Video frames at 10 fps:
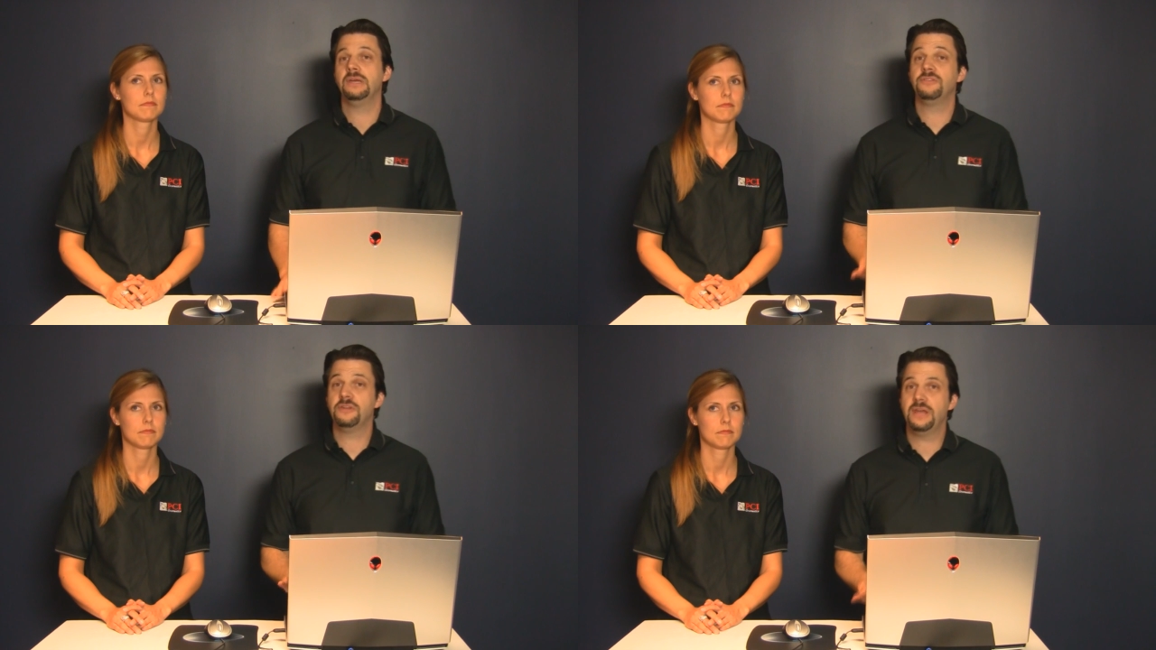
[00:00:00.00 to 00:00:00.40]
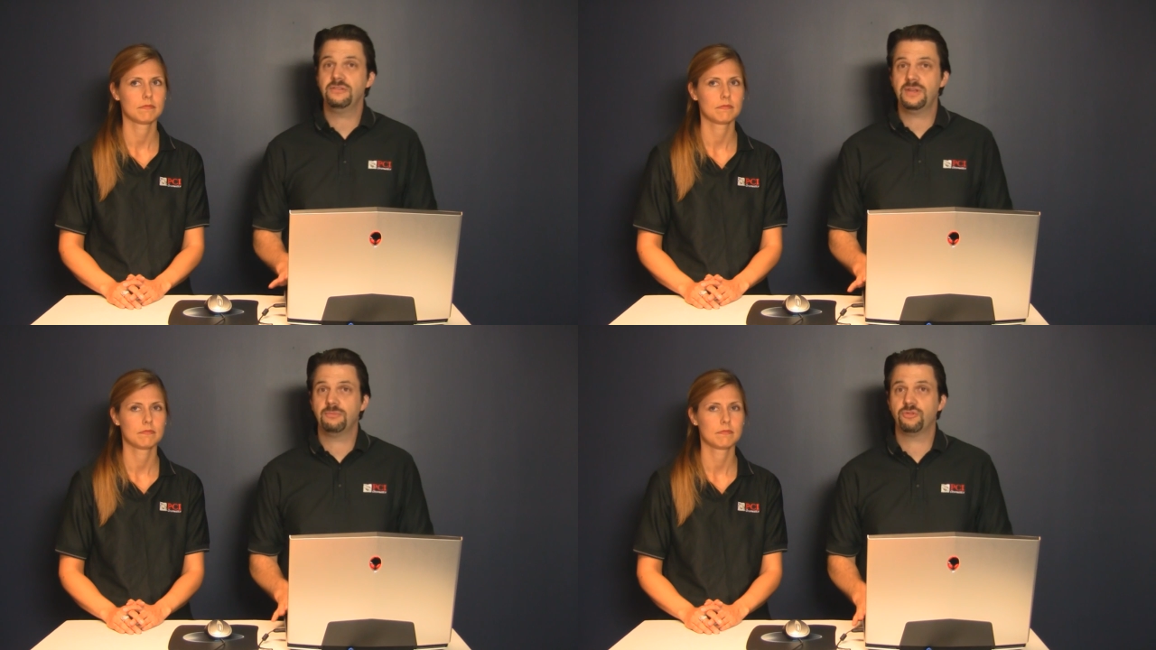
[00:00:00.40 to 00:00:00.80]
Speaker 1: In
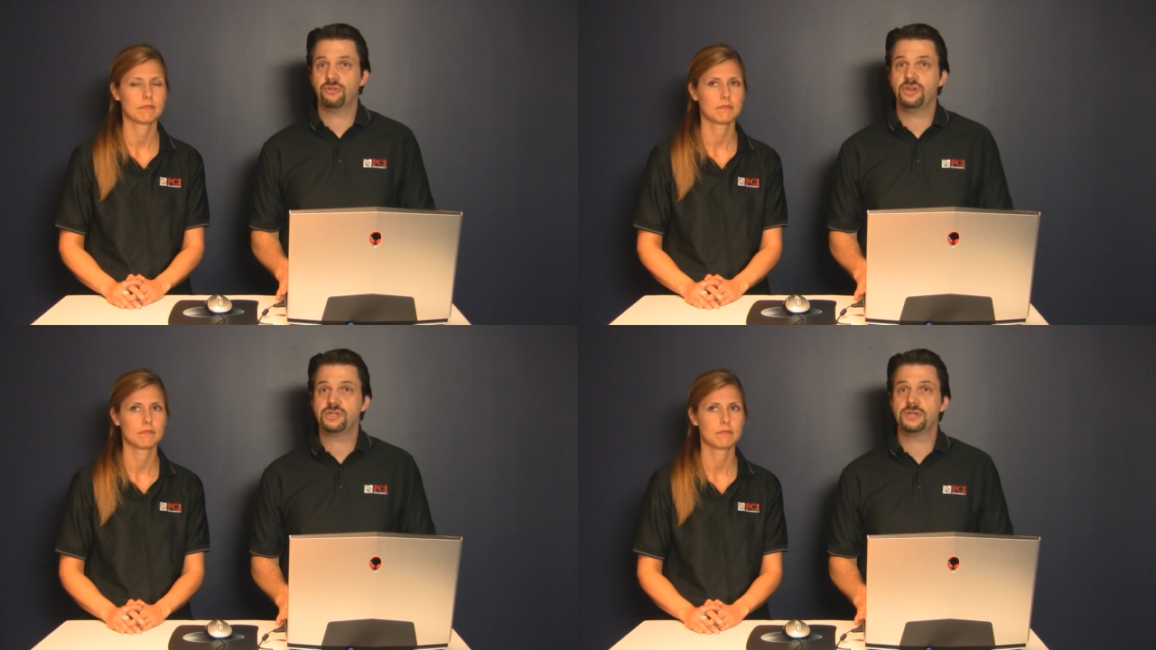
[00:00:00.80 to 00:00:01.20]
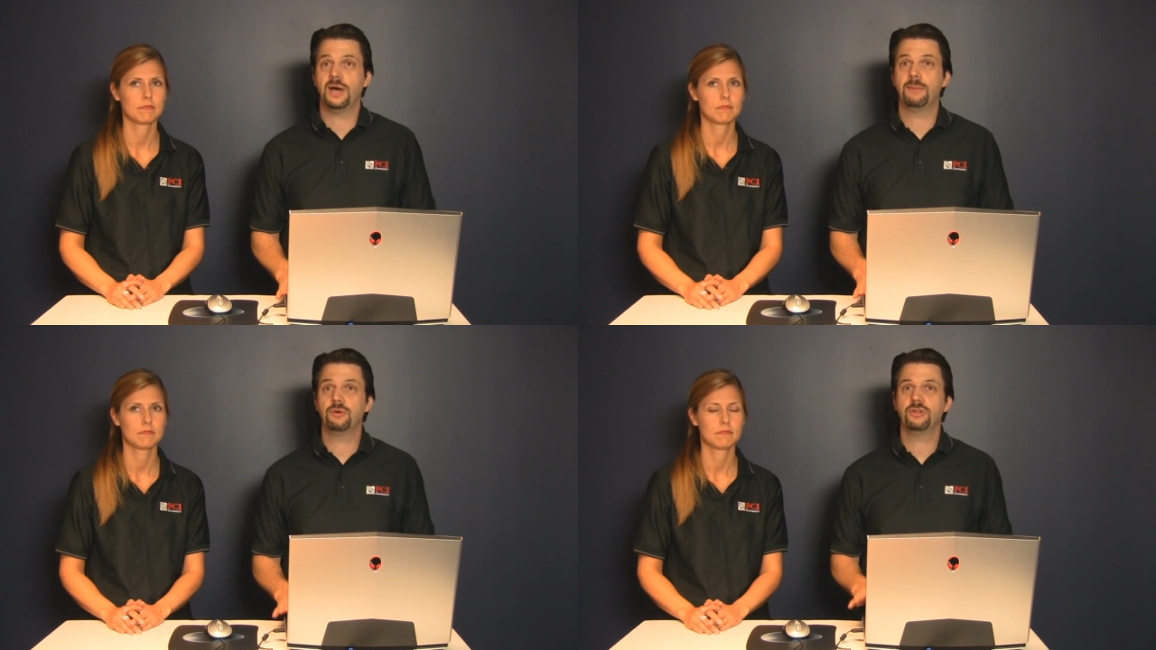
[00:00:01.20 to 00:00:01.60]
today's
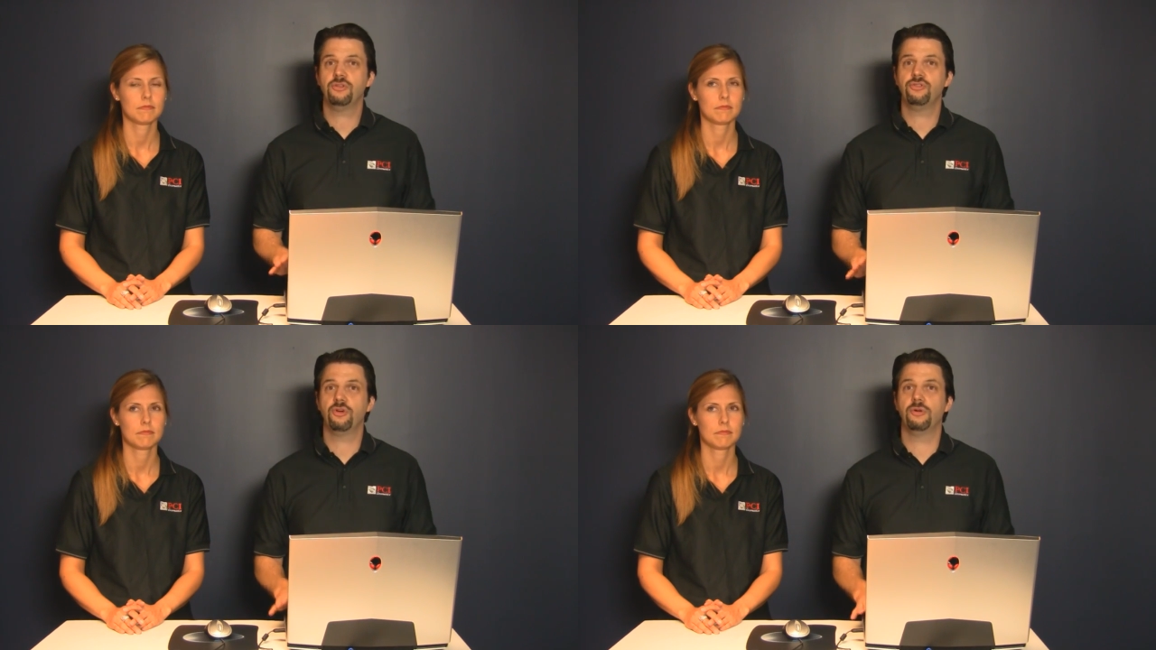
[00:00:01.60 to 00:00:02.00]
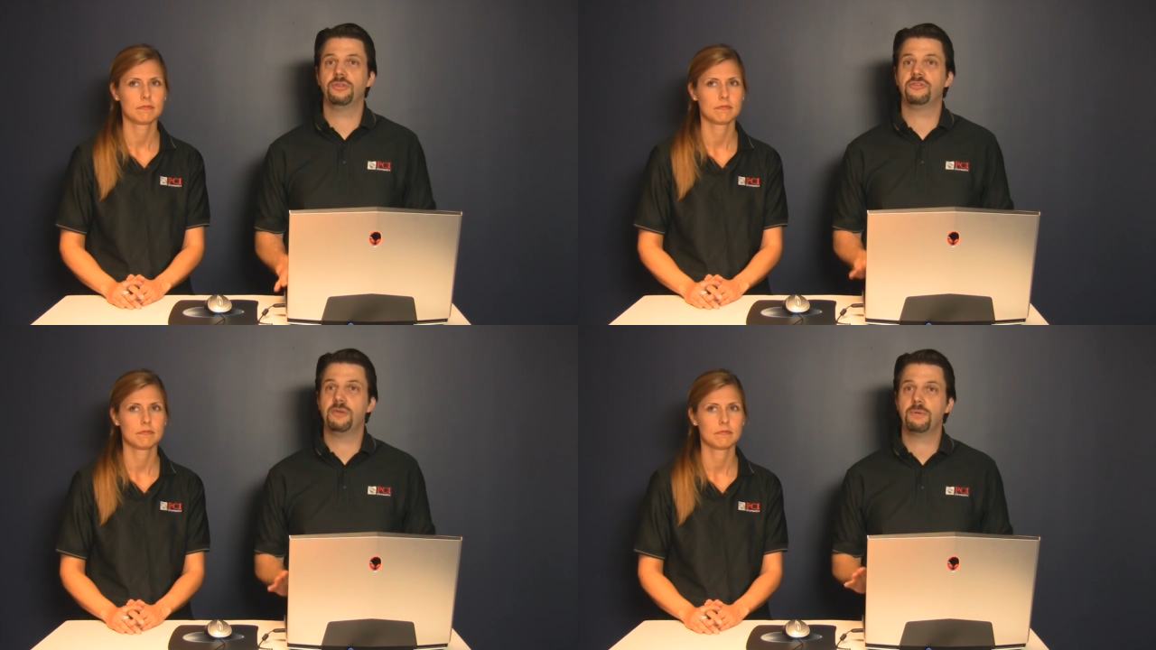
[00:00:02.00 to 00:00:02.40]
demonstration, I'm going to
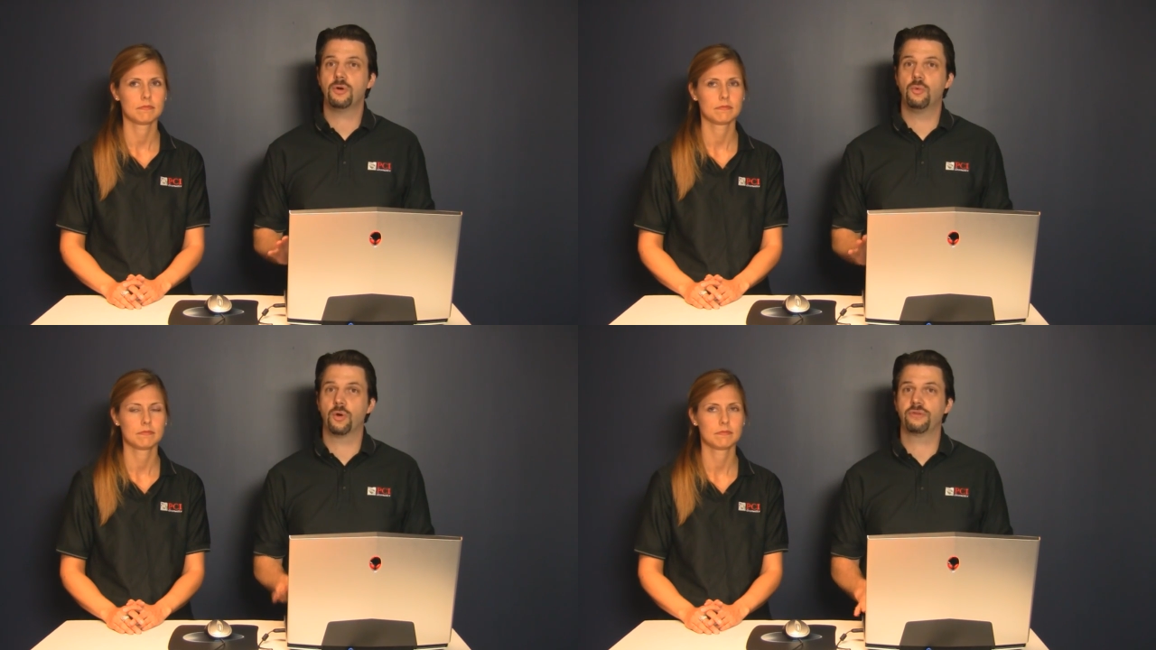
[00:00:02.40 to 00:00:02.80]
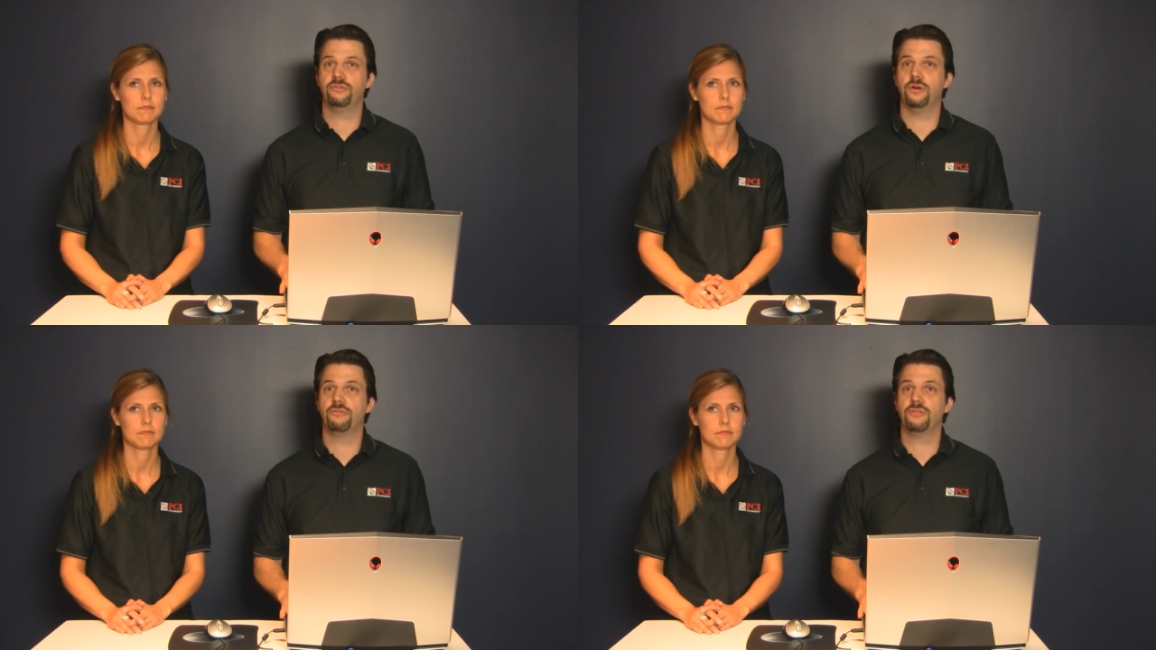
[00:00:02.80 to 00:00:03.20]
show you the typical
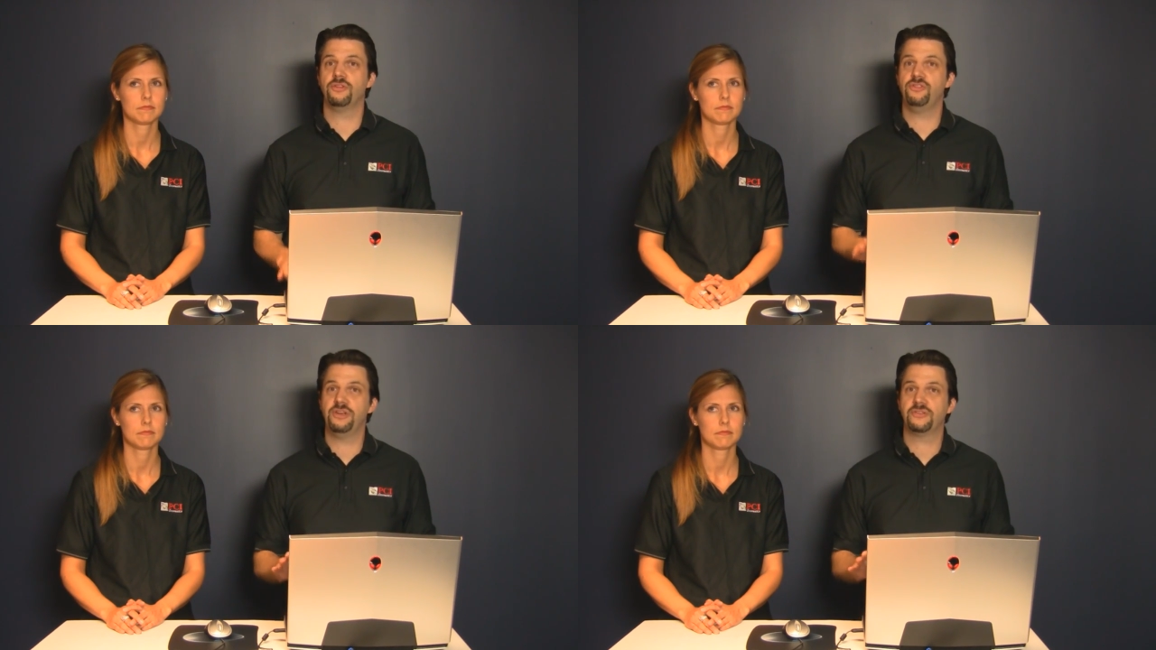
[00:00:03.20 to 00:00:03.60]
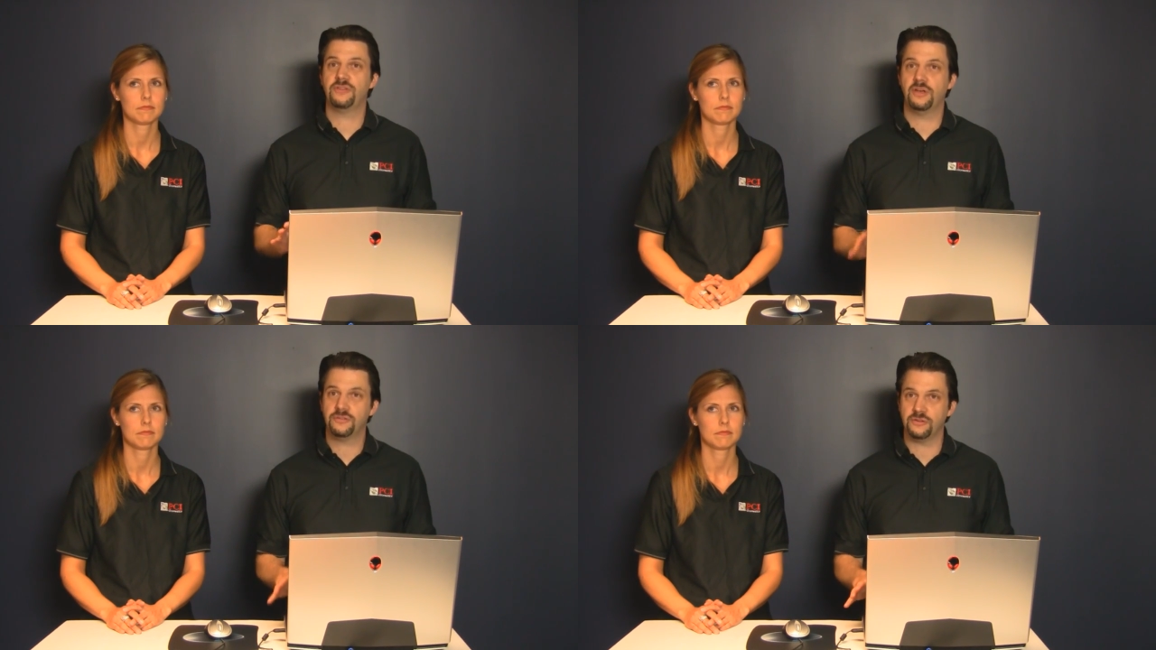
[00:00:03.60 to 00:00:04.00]
workflow for the G
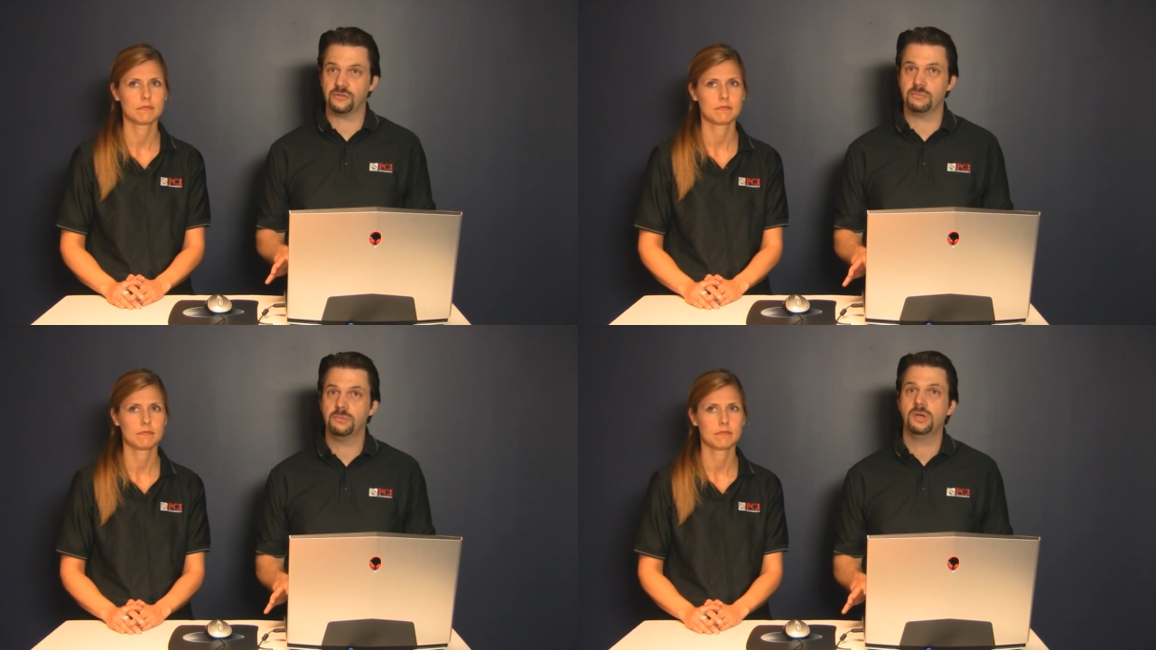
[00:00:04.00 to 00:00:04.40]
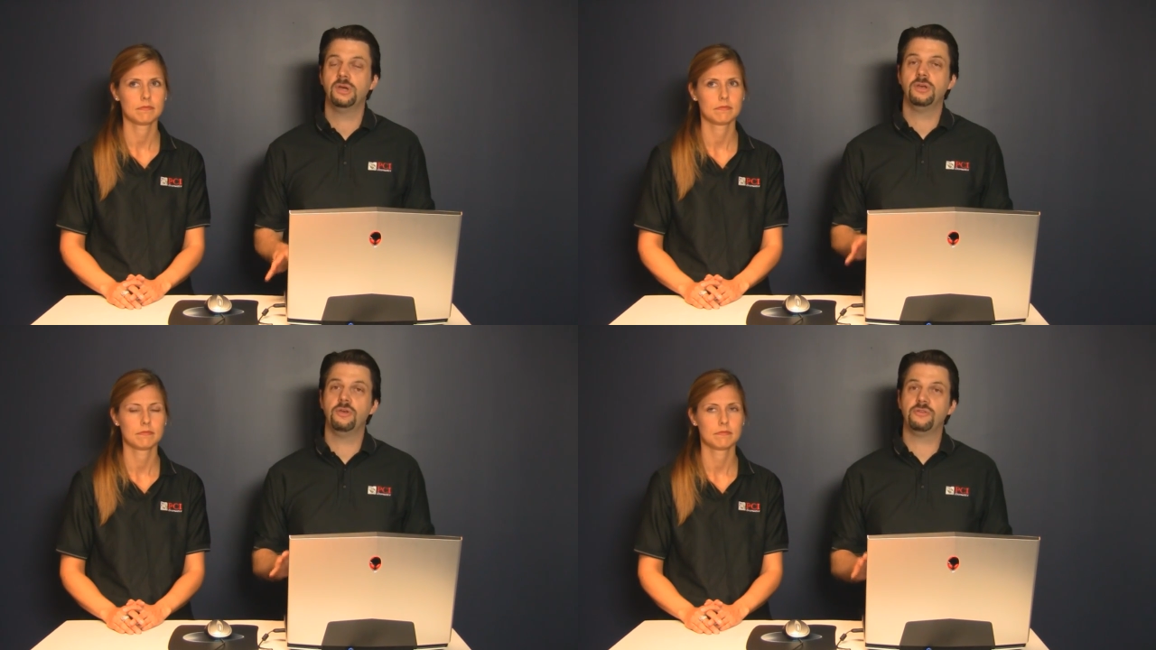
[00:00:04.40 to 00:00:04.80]
X L system